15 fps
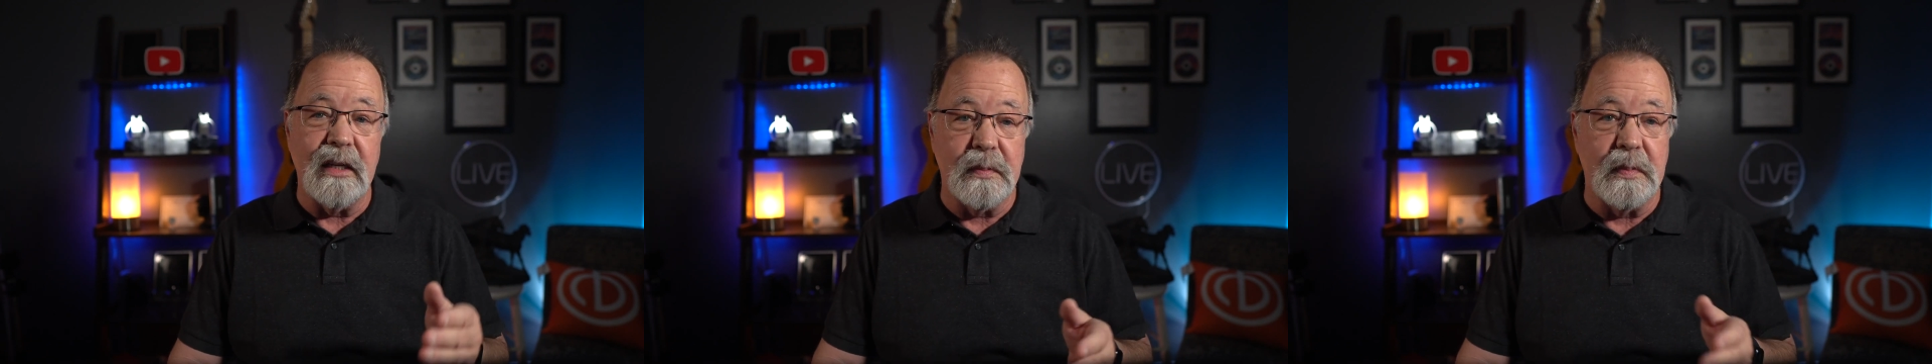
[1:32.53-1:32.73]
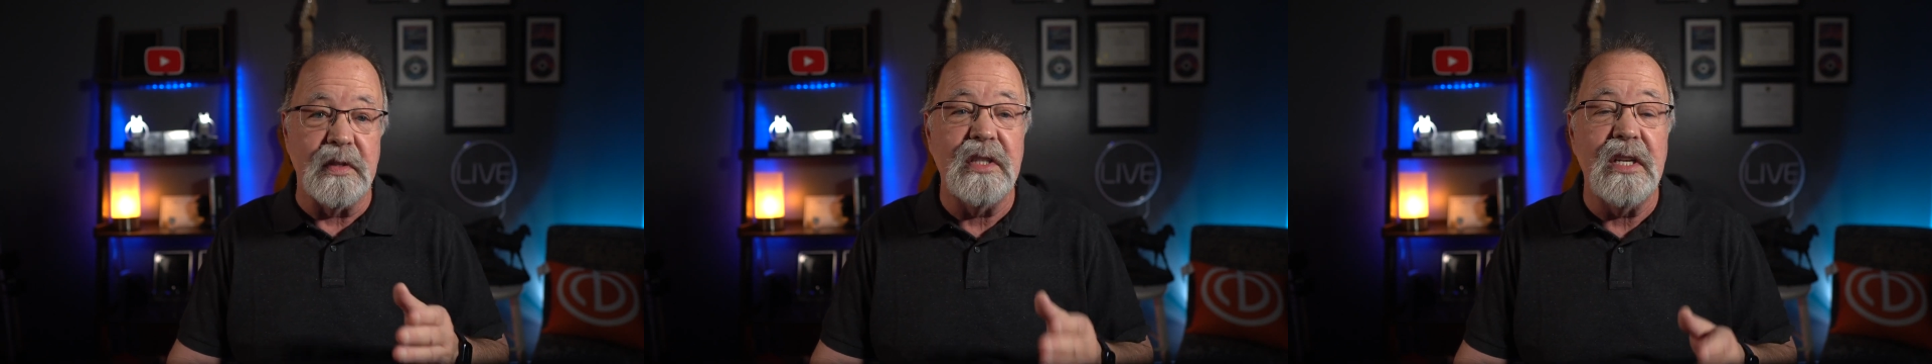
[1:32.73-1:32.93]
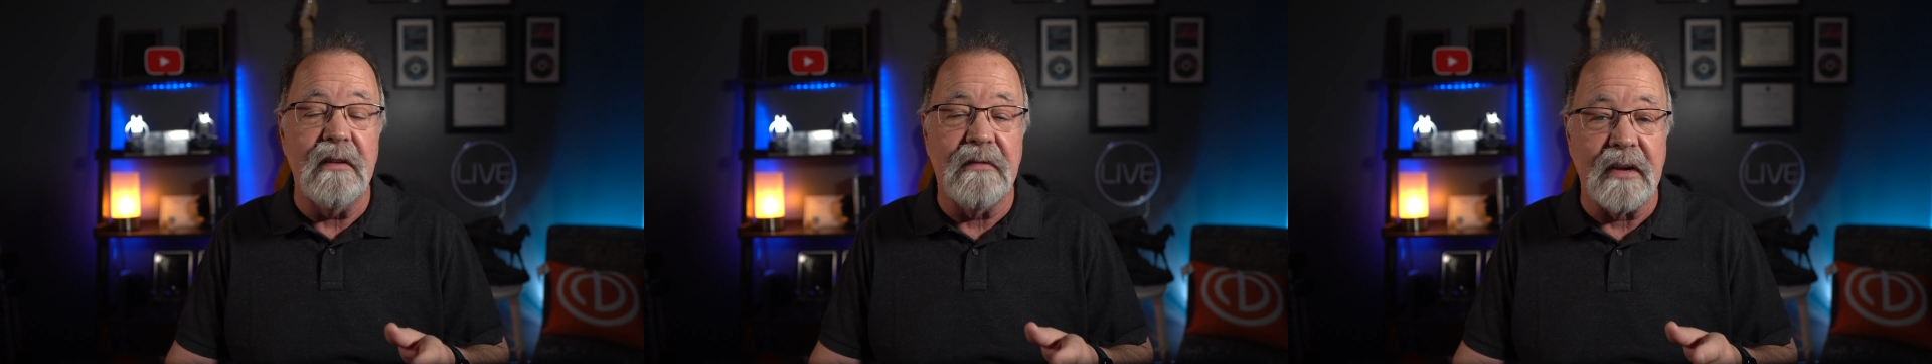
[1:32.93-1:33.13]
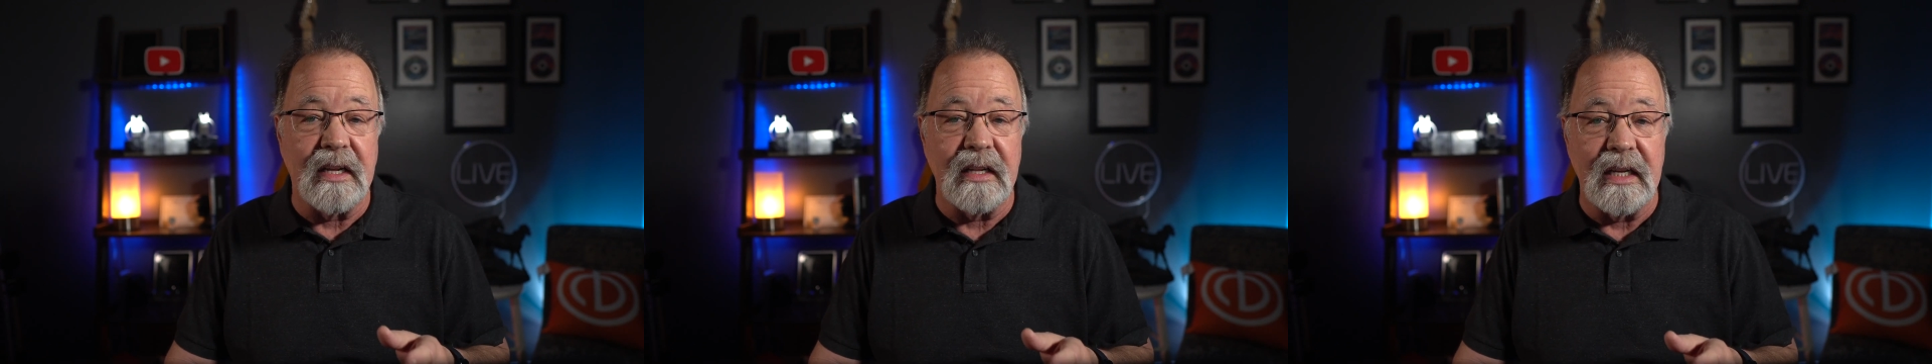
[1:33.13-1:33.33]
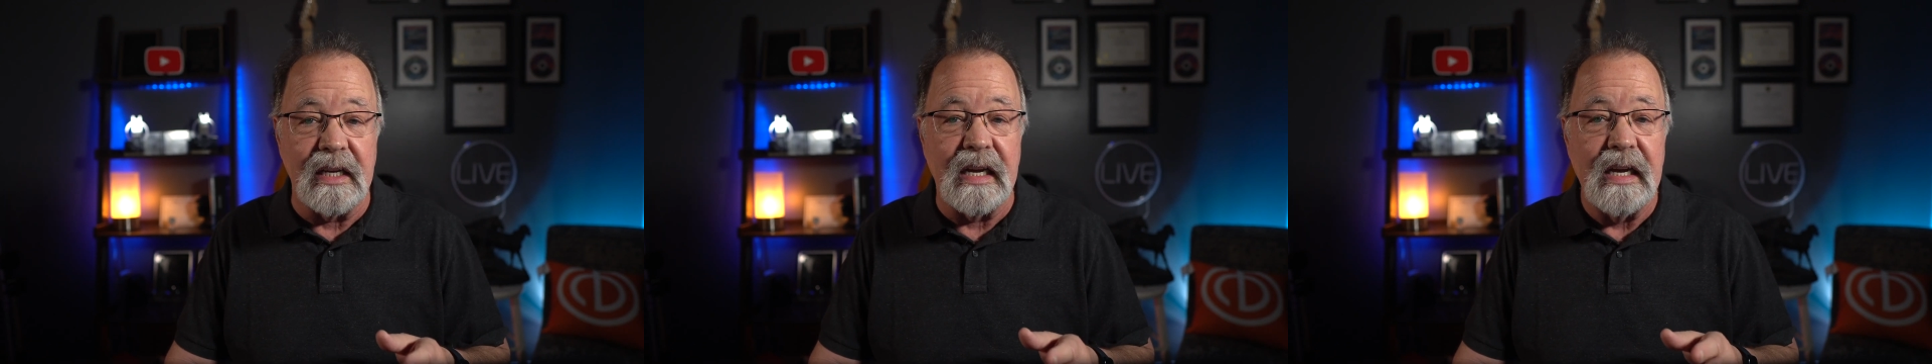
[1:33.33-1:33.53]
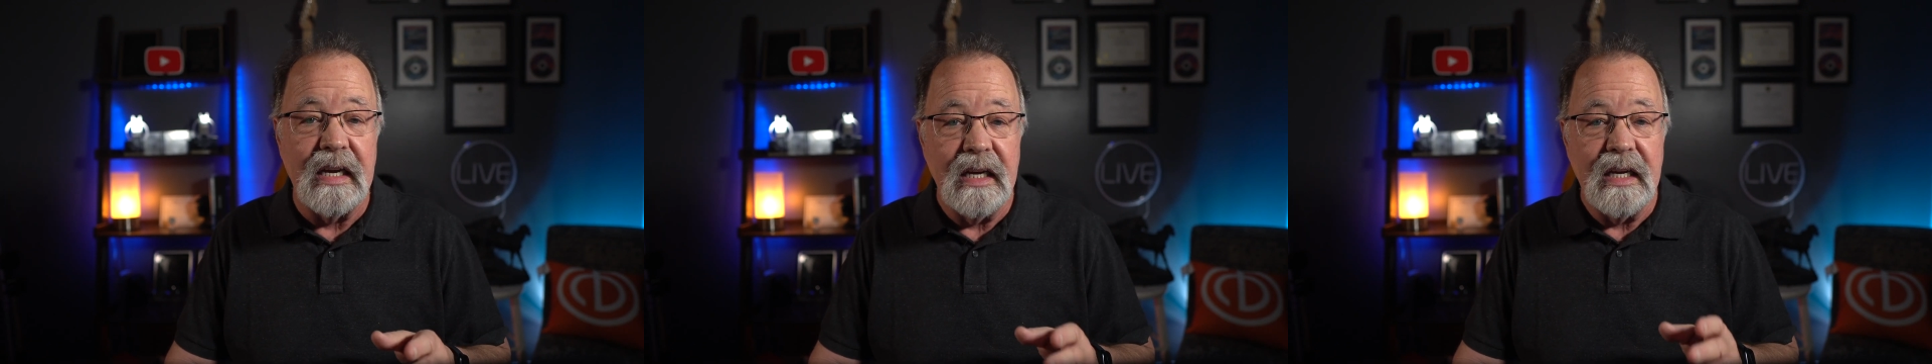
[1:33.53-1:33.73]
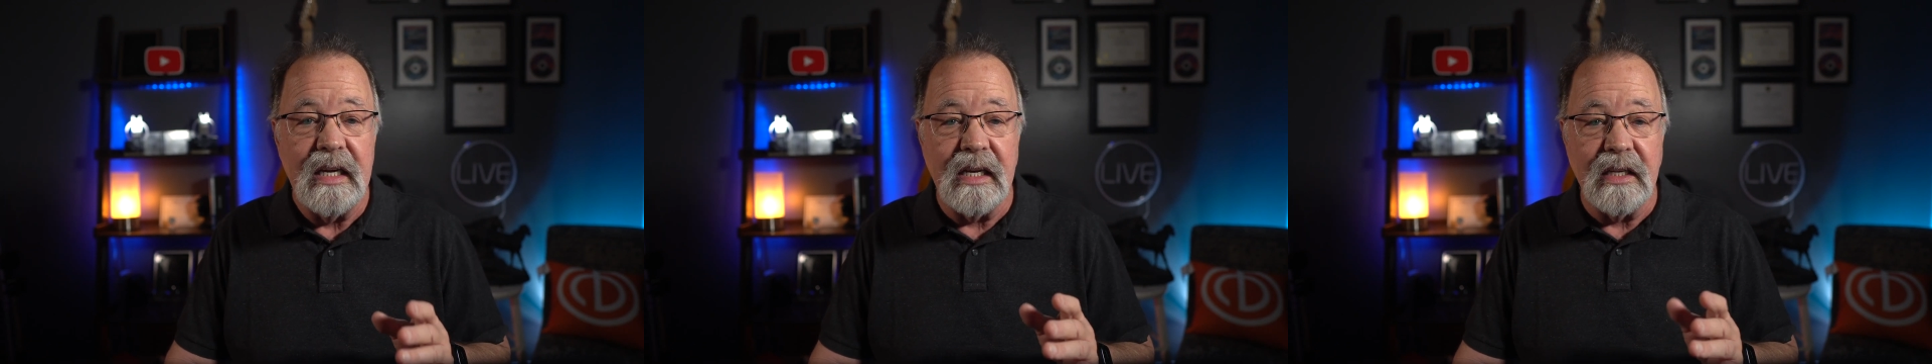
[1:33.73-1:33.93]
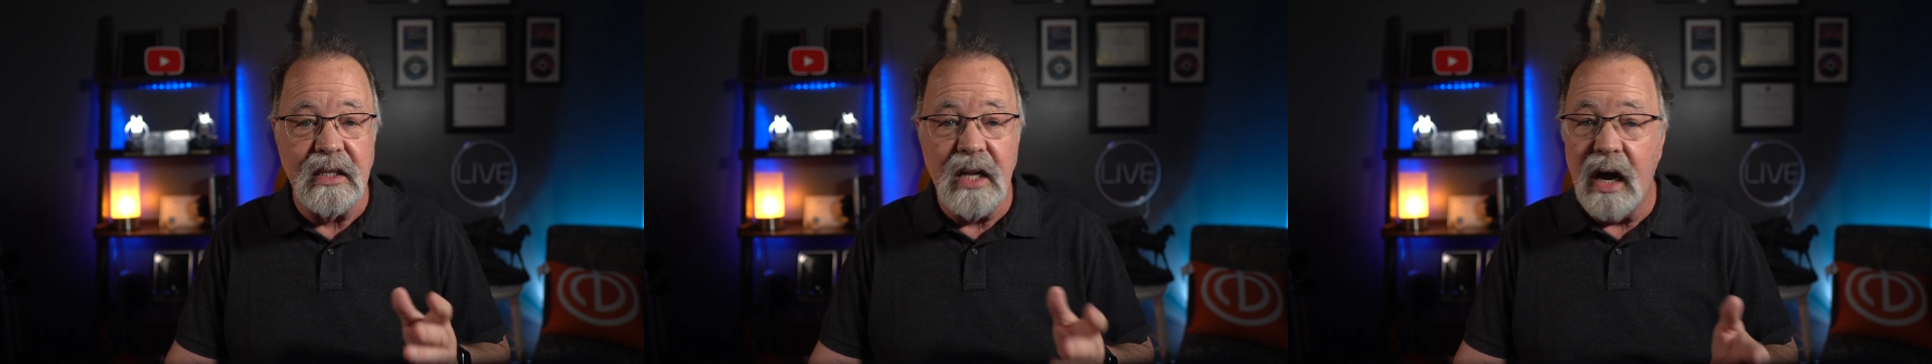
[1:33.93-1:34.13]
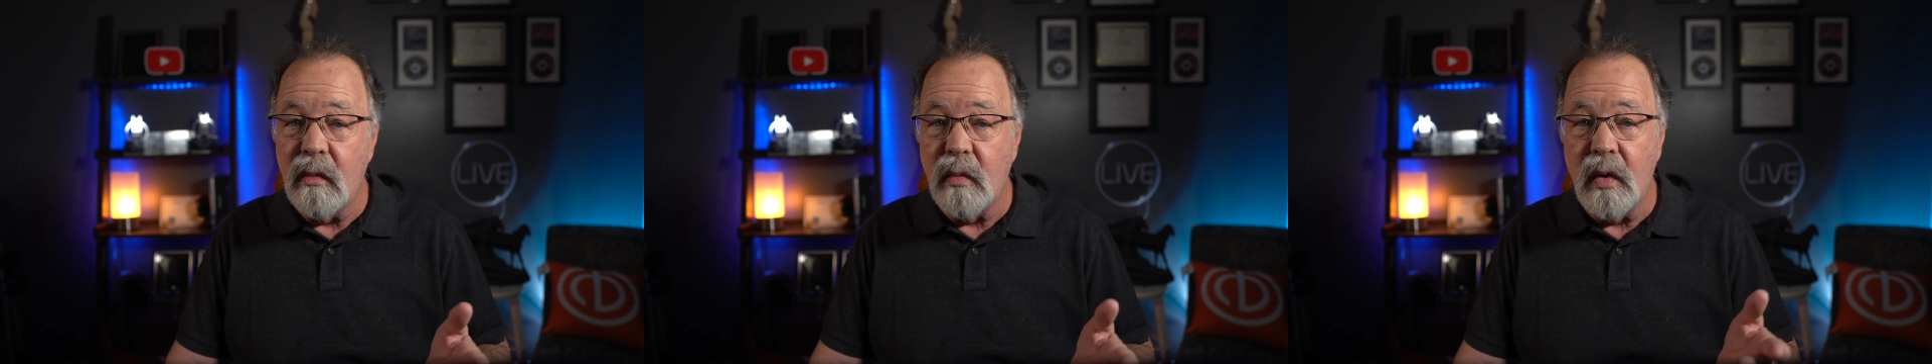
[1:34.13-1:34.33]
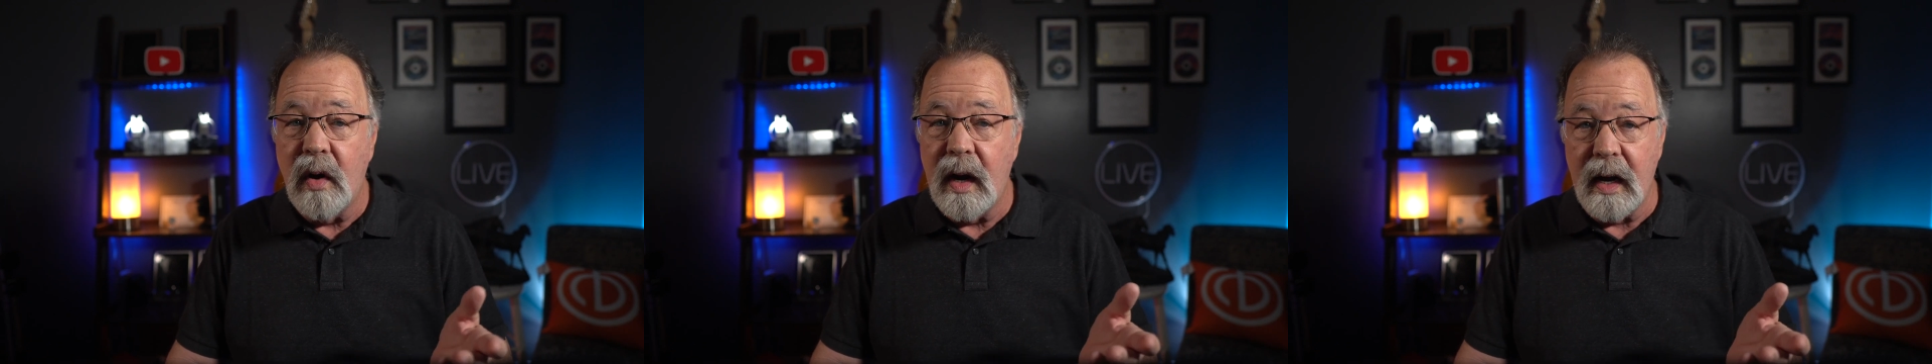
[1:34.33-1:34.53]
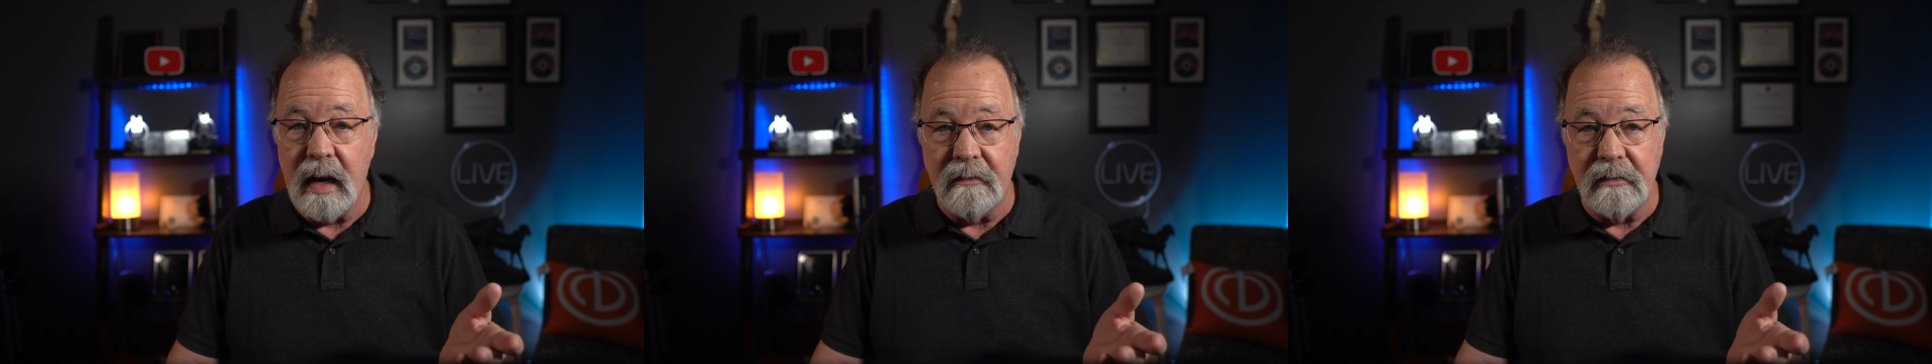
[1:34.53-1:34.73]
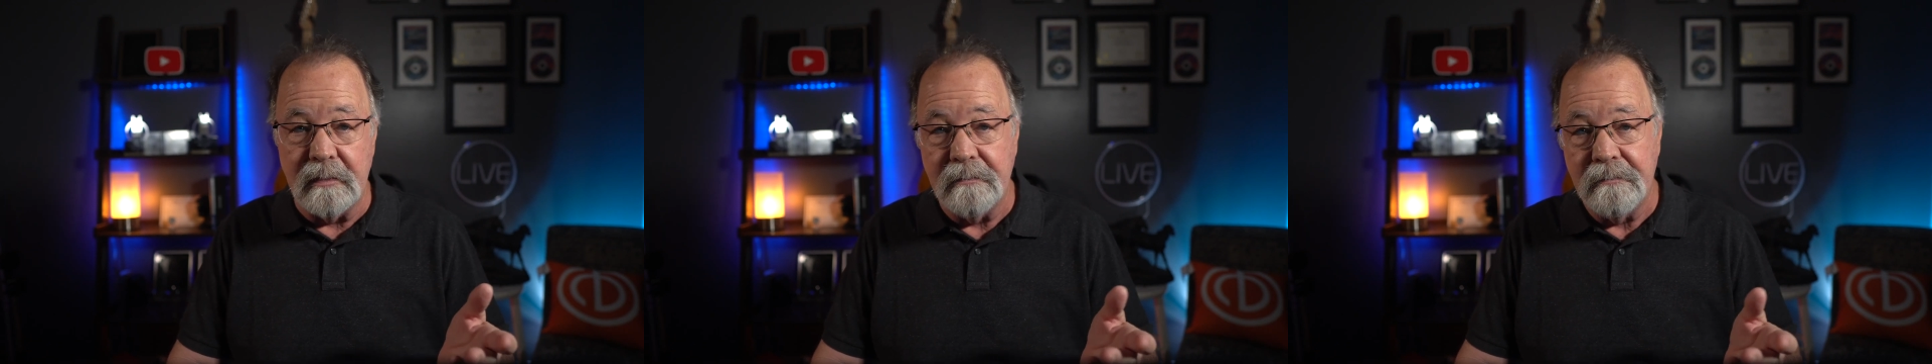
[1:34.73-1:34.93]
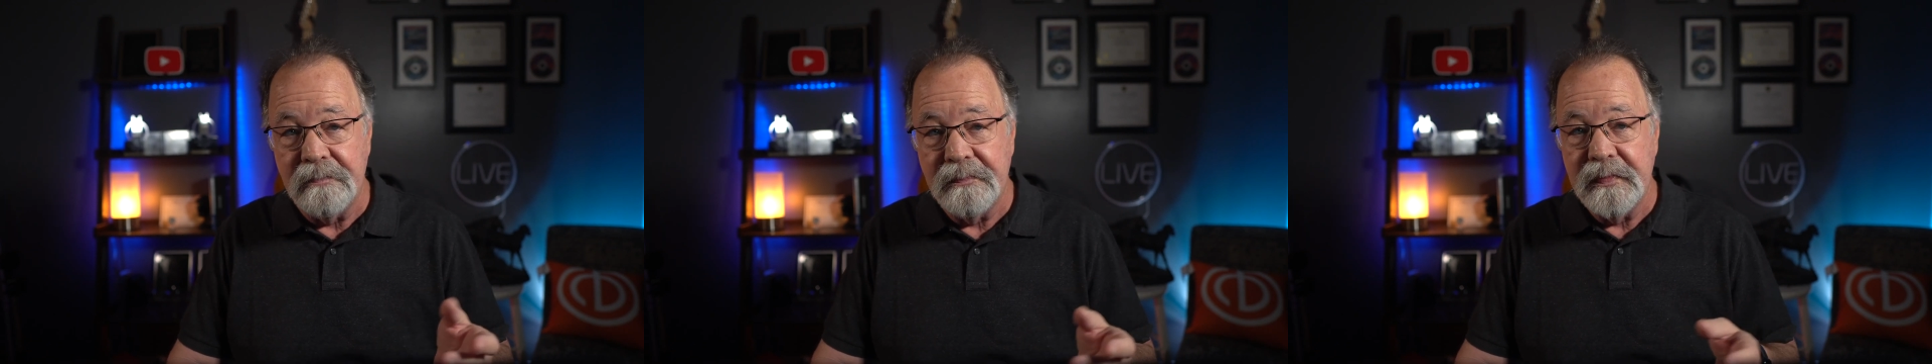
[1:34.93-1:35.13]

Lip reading: specifically is not one of them.